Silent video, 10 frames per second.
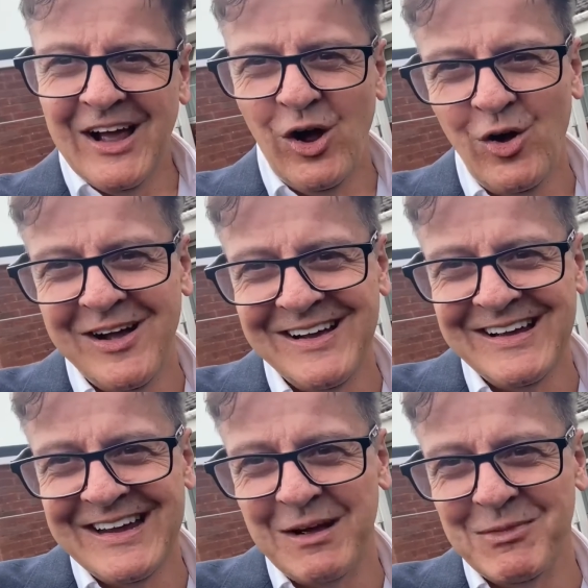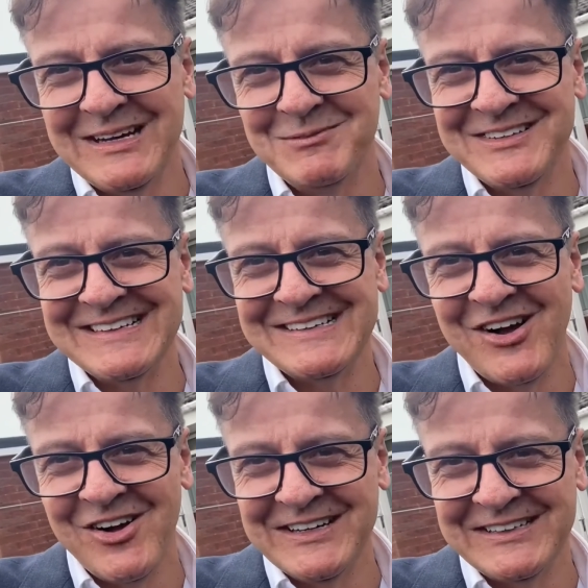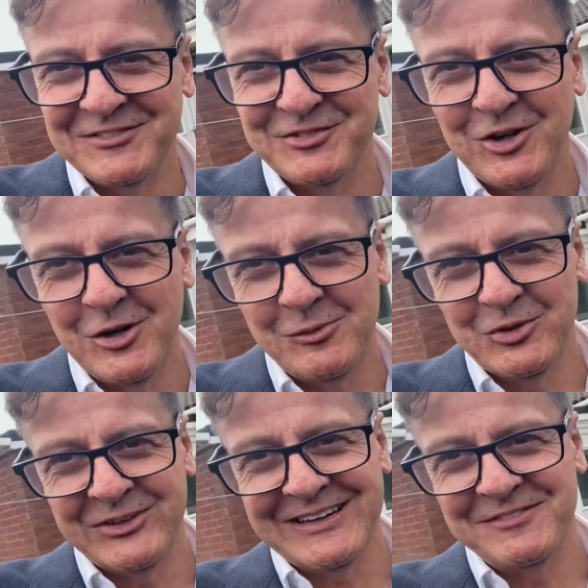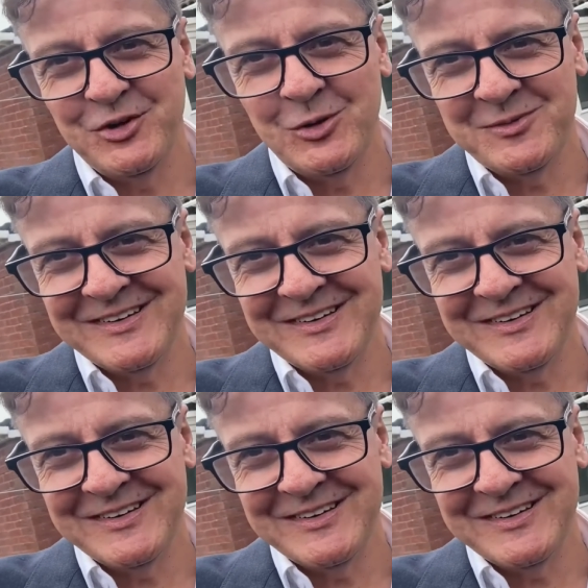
Oh hi, my name is Dean Harding from Good Life Homes,